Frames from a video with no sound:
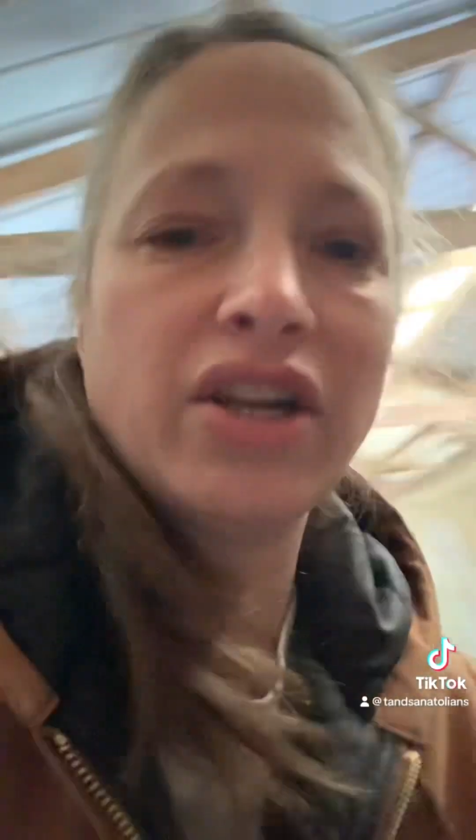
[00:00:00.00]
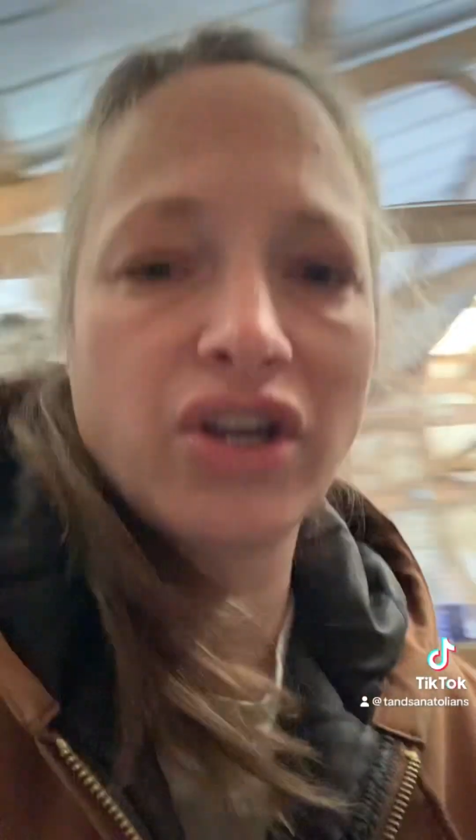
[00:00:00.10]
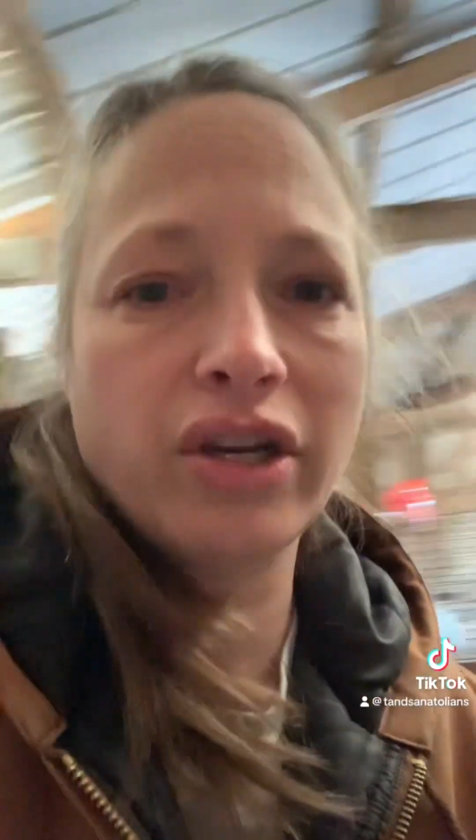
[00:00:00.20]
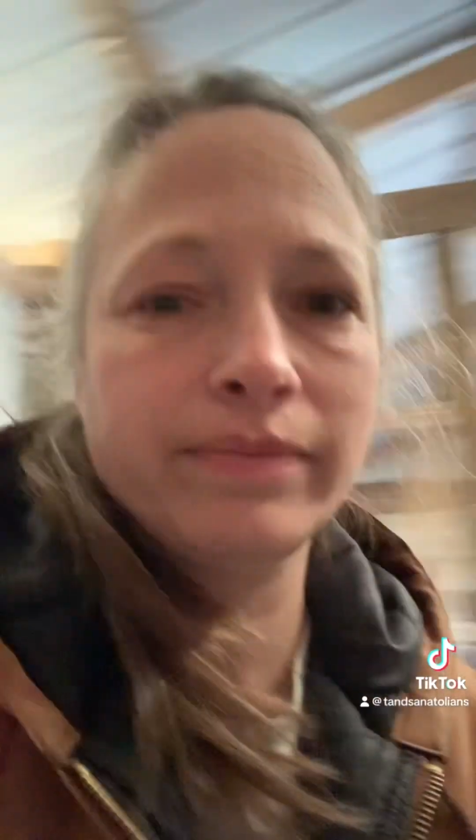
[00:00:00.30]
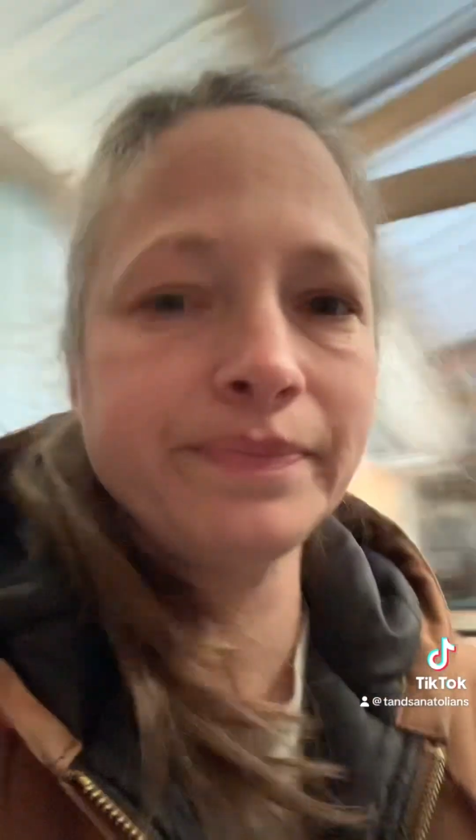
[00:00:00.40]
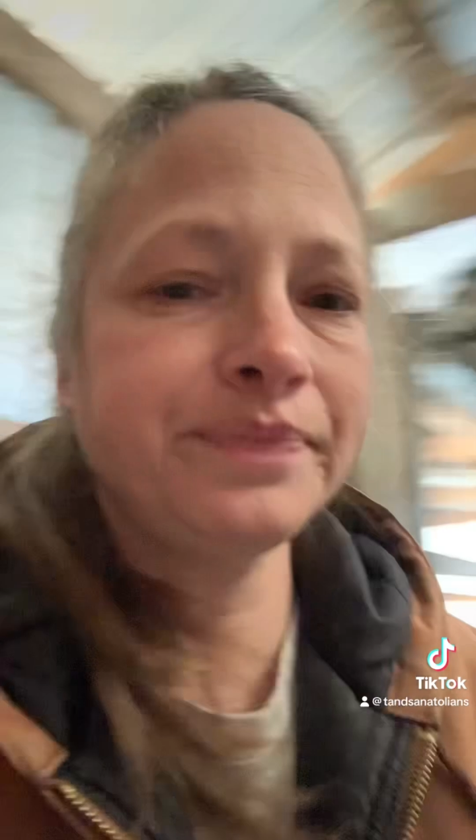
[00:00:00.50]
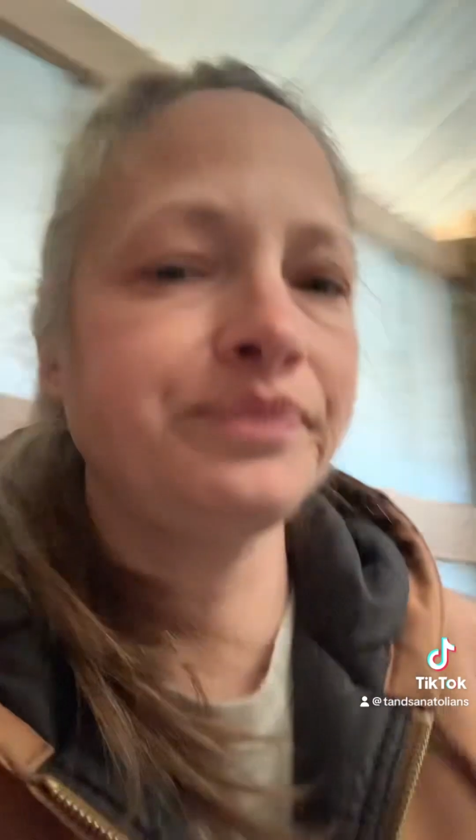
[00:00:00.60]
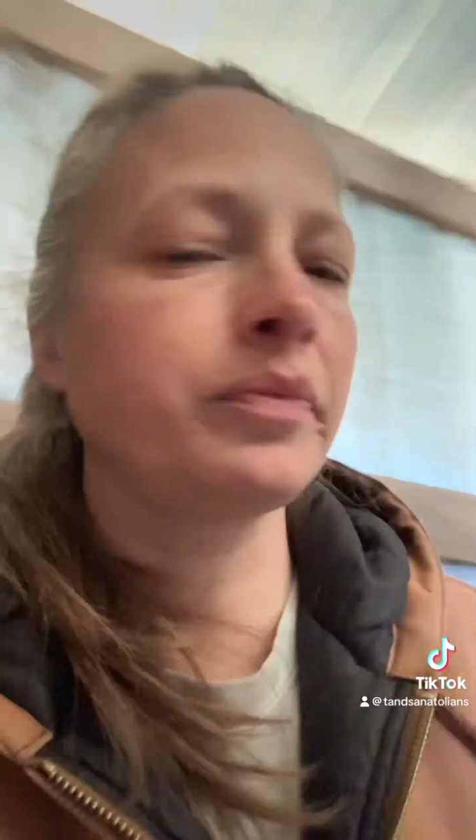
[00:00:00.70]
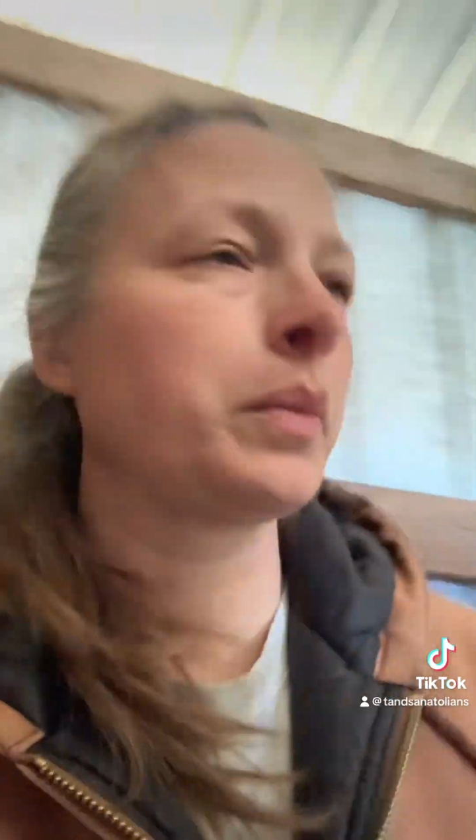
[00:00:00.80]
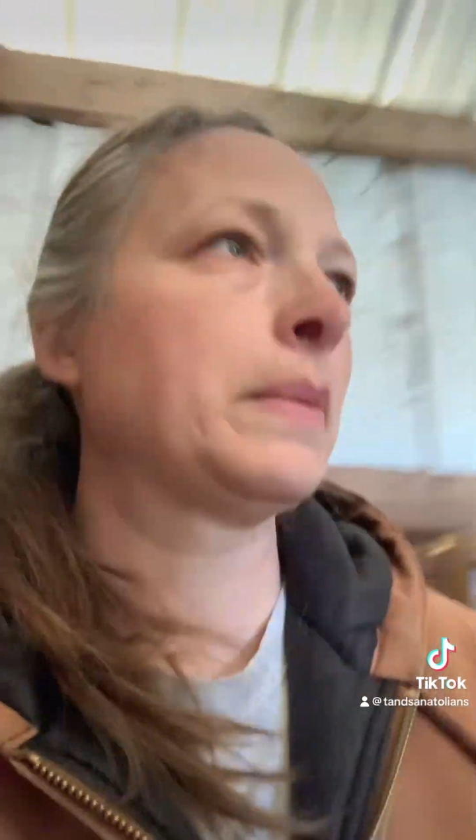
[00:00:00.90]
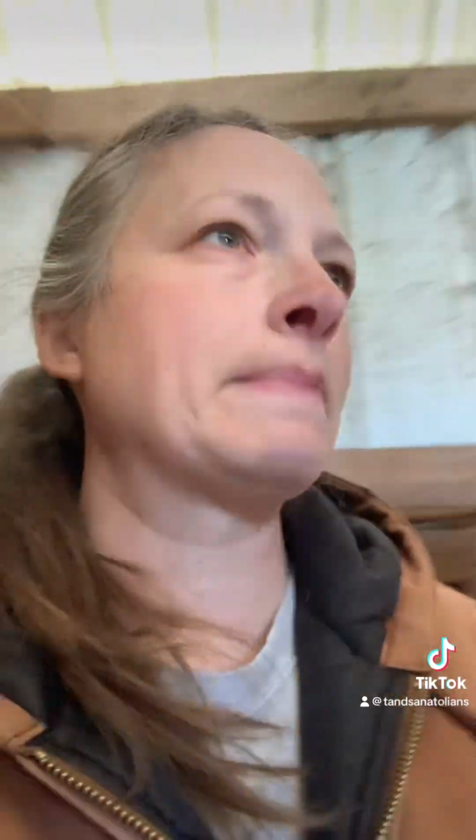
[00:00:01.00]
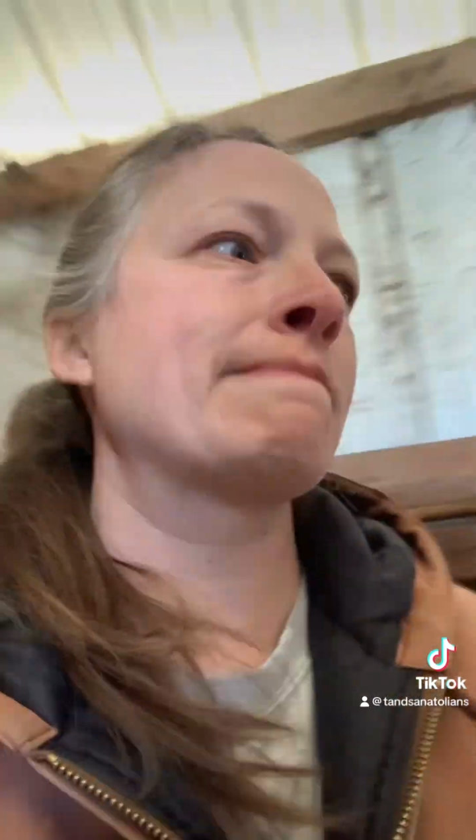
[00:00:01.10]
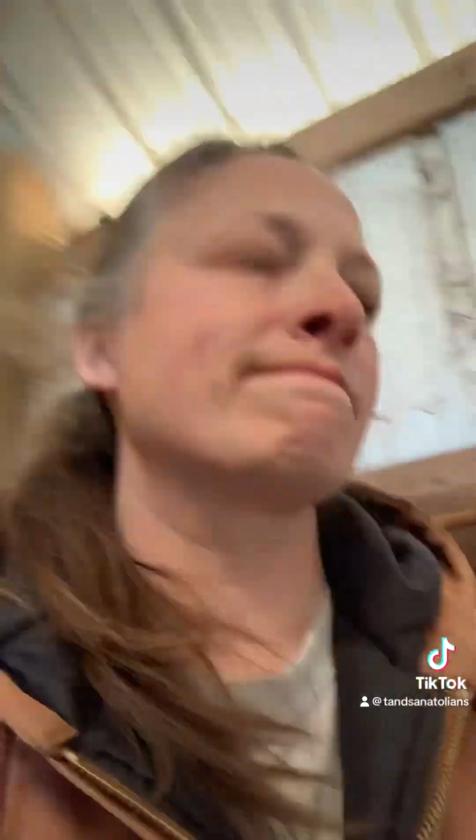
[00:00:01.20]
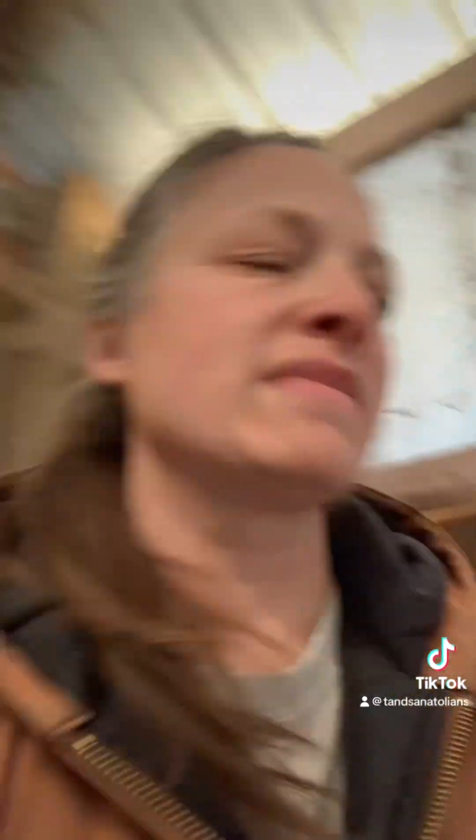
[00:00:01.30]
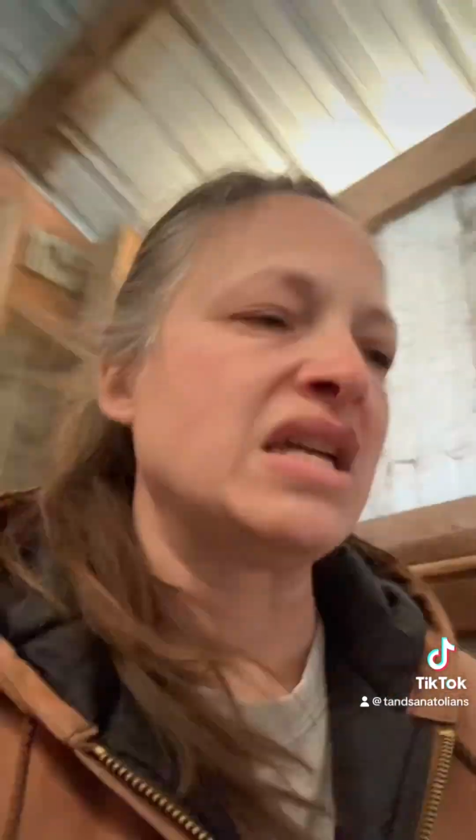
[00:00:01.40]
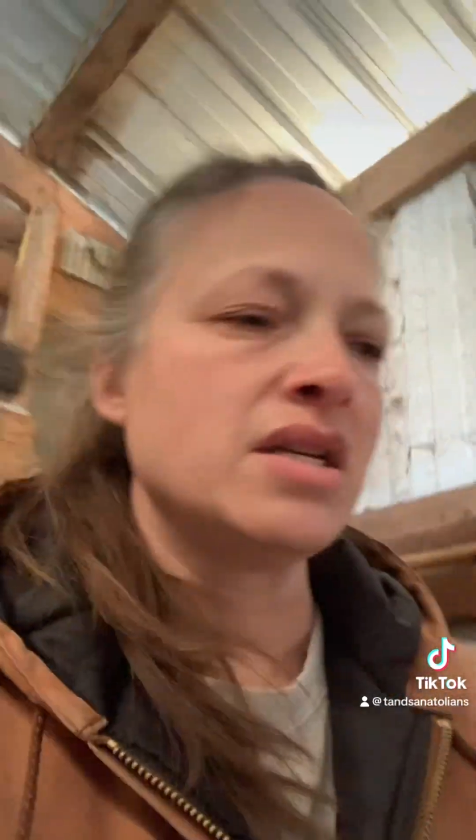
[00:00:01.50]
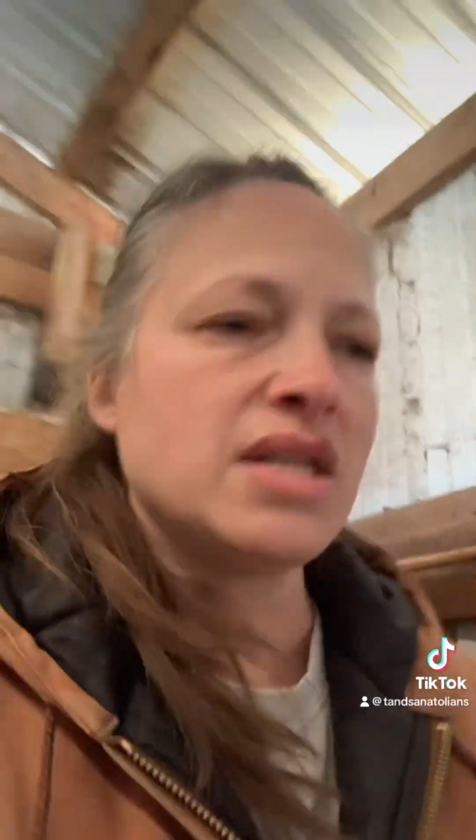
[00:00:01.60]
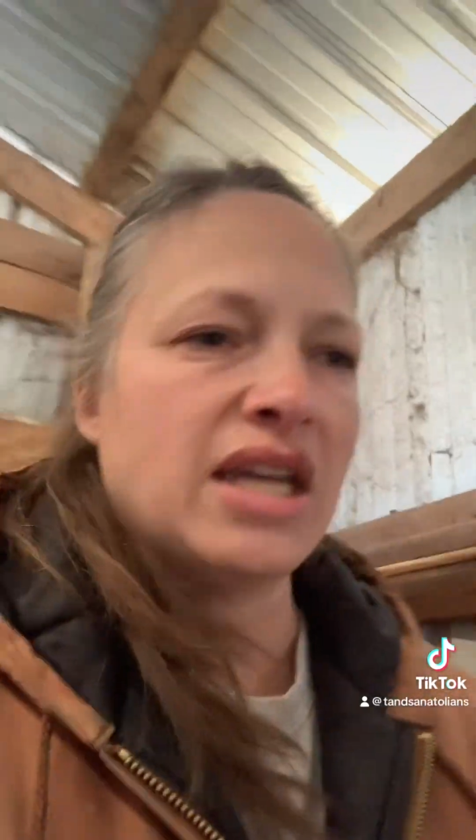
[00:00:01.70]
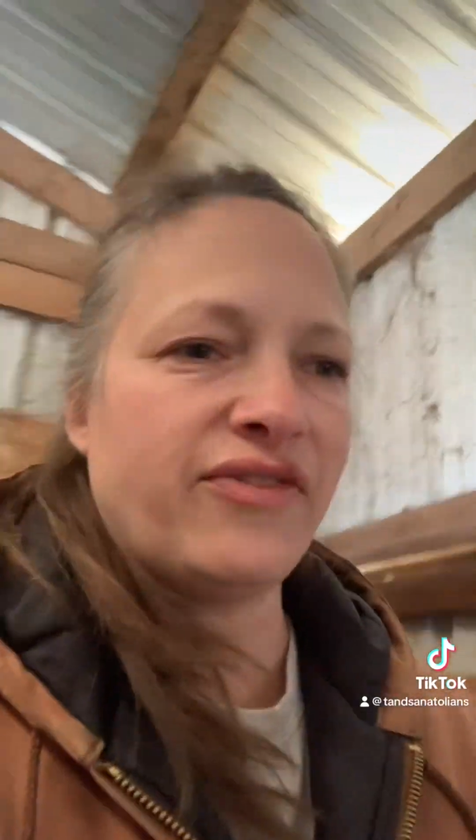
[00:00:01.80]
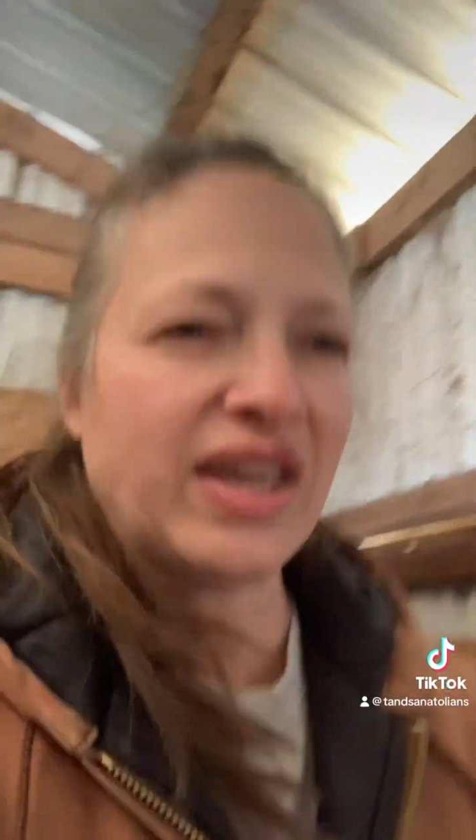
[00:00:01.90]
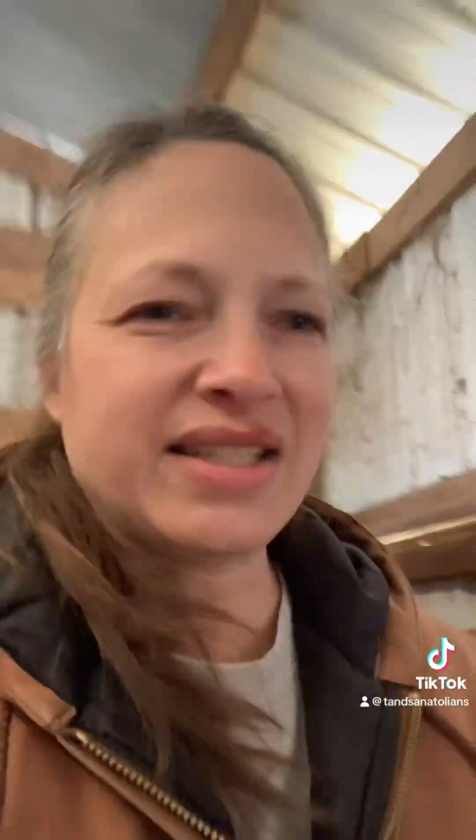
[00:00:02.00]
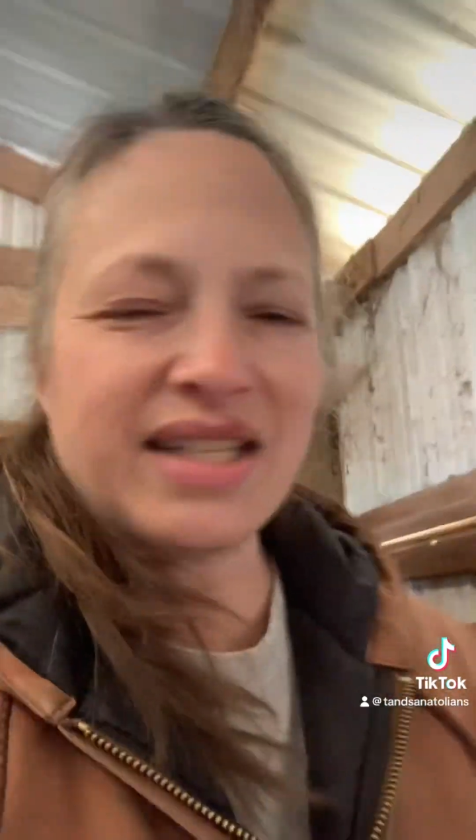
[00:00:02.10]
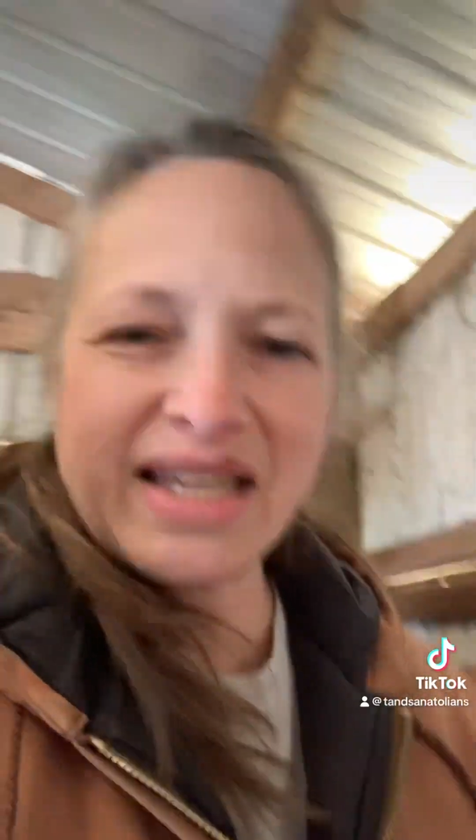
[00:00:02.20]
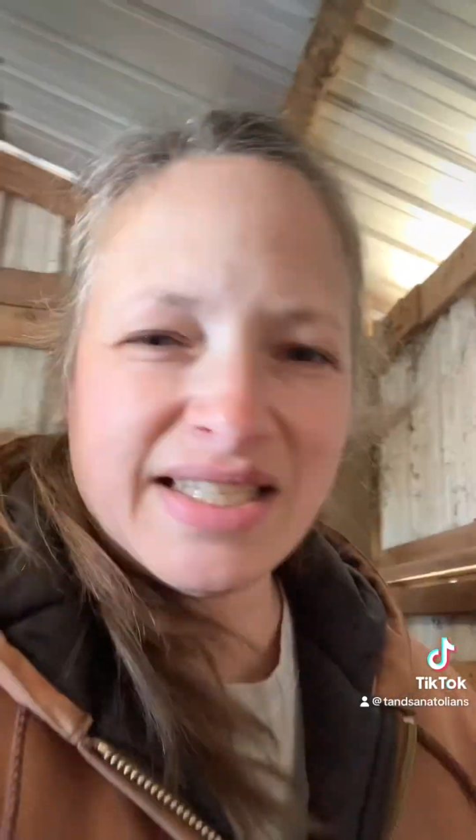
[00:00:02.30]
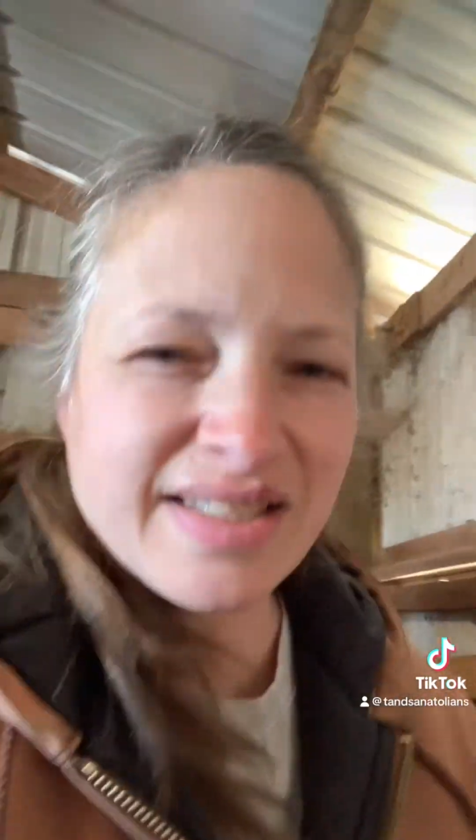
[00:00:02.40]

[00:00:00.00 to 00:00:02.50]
her. If that's the case,